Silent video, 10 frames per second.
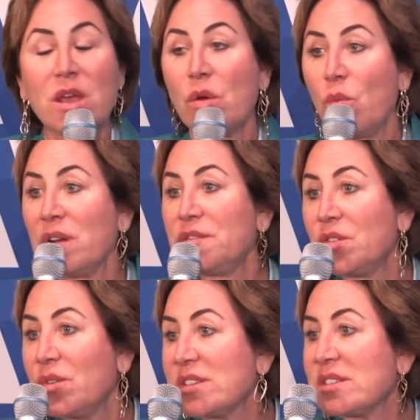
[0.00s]
One of the
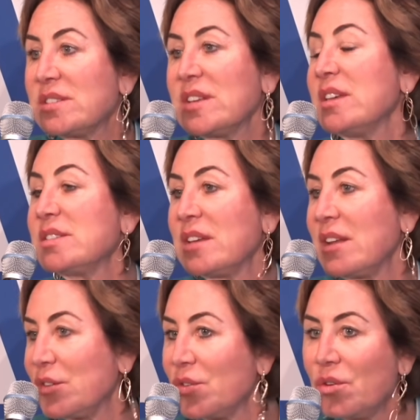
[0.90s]
reasons is, and
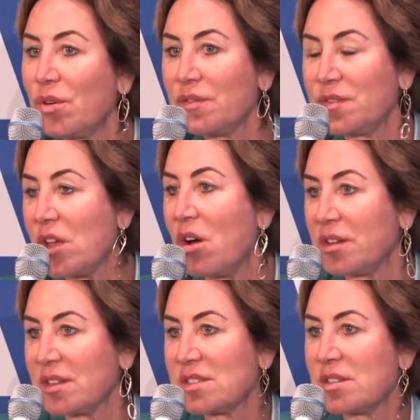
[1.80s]
I don't know if the
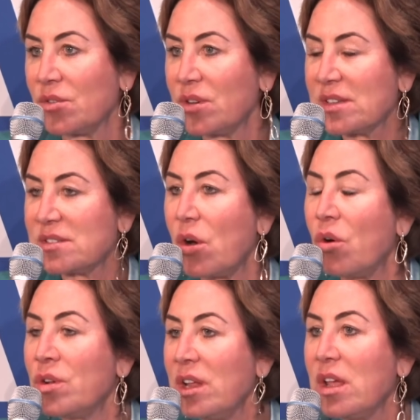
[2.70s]
audience knows this,
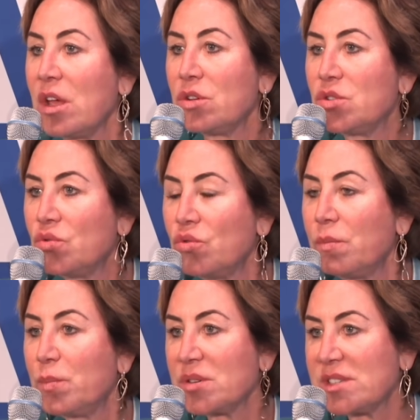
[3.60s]
only
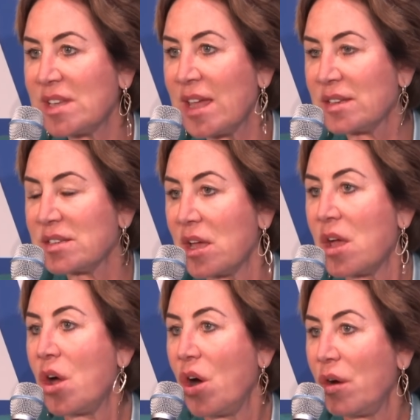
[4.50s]
2%
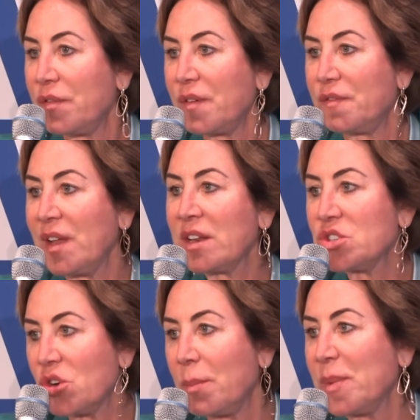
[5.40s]
of
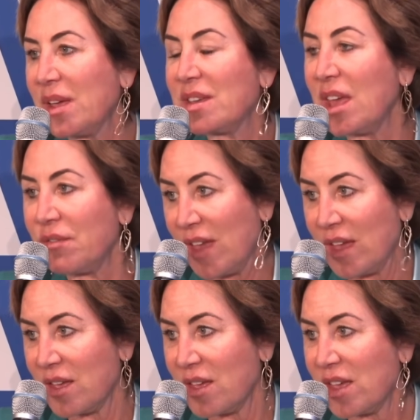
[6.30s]
philanthropic
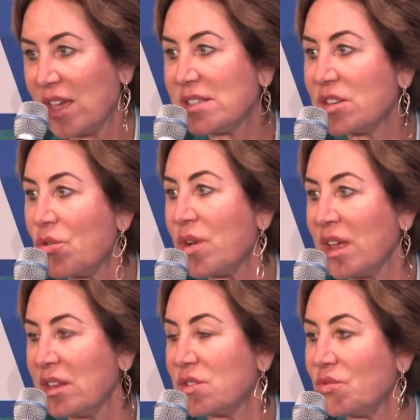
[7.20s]
giving is going
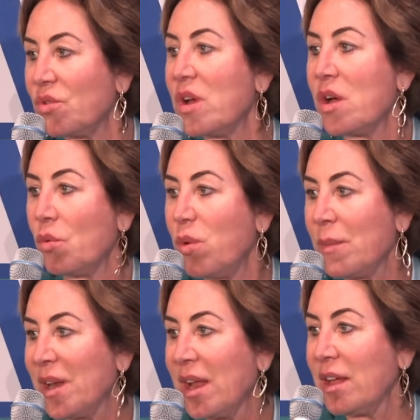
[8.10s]
into
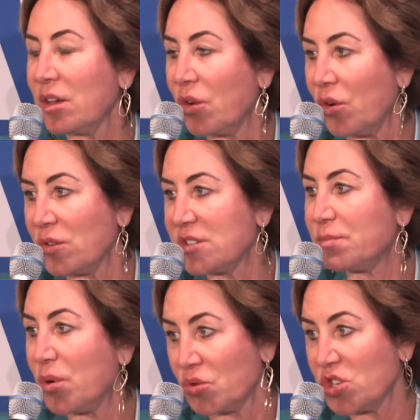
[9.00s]
women and girls
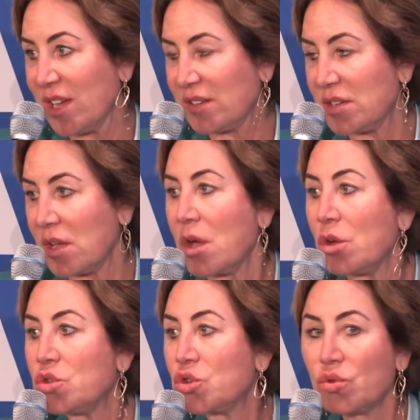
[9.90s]
projects. We'll go back to,
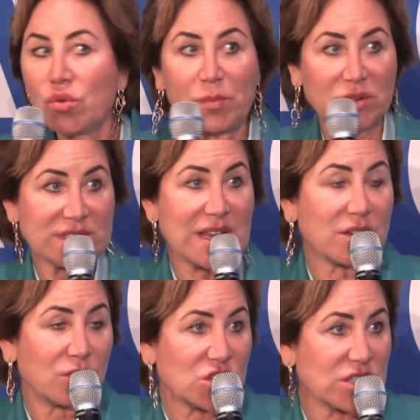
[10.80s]
we'll have
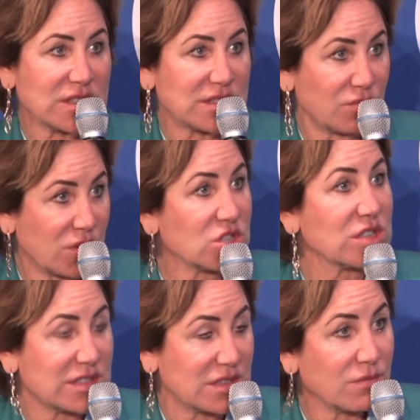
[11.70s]
time to
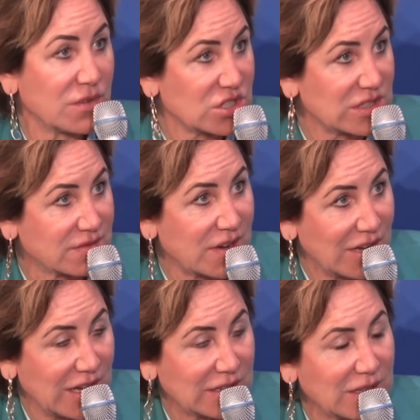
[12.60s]
discuss which is very
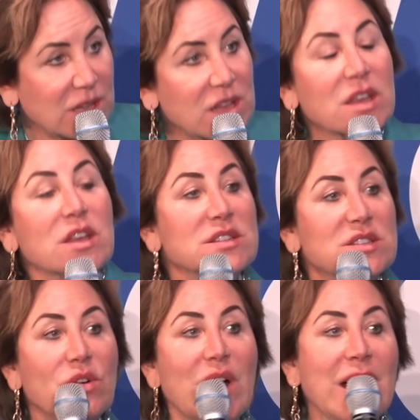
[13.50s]
little.
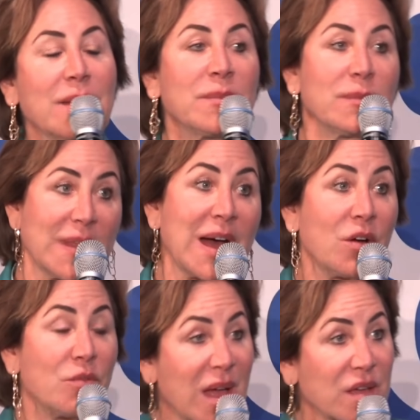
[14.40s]
So
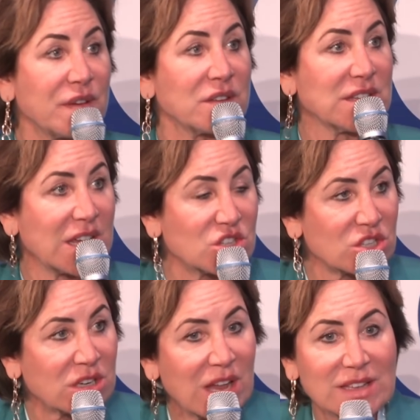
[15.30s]
my
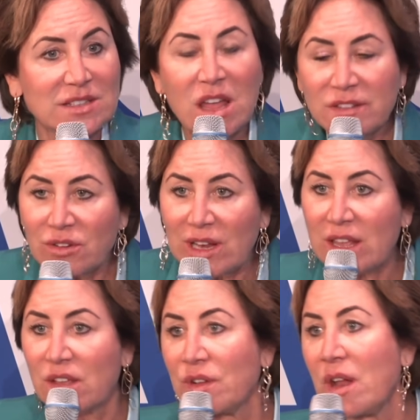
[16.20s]
foundation has not really
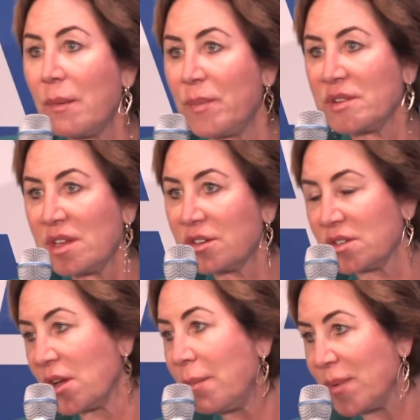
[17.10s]
given up on the other
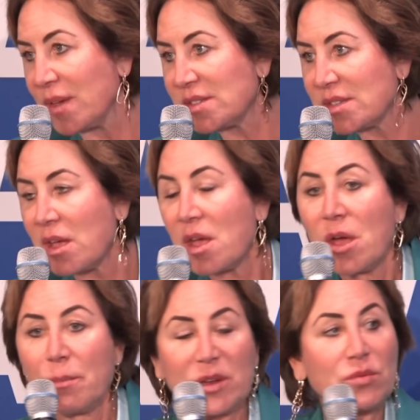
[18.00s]
topics,
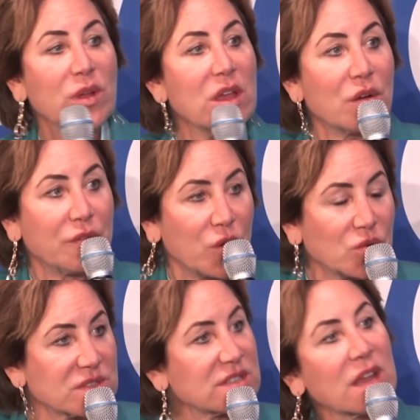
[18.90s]
but we are
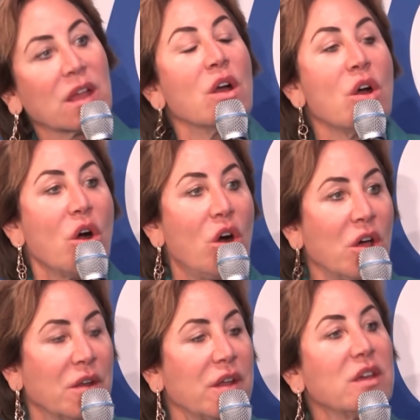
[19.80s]
focusing
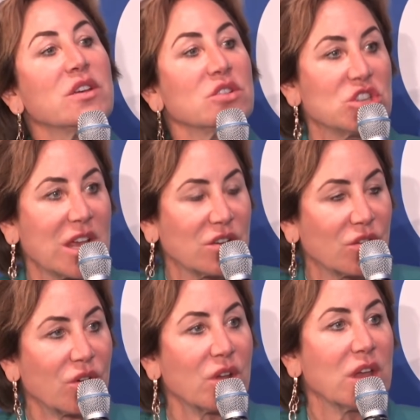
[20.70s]
on
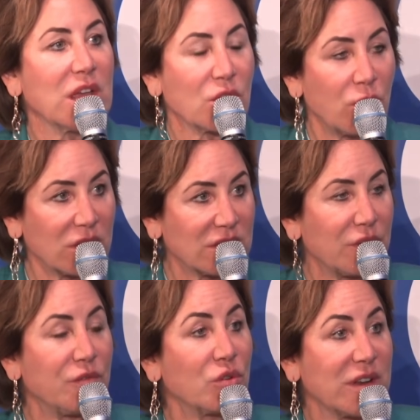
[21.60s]
gender equality
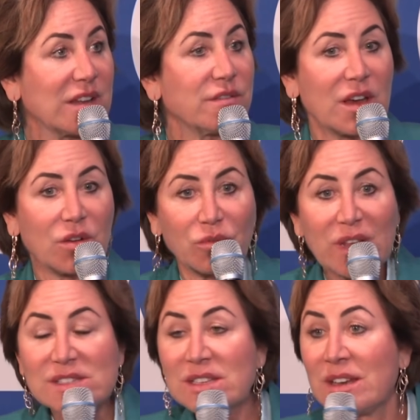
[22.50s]
for that very
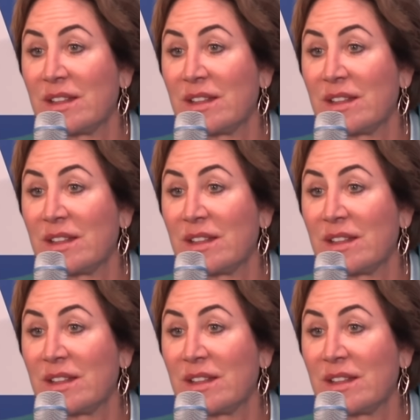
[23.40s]
reason.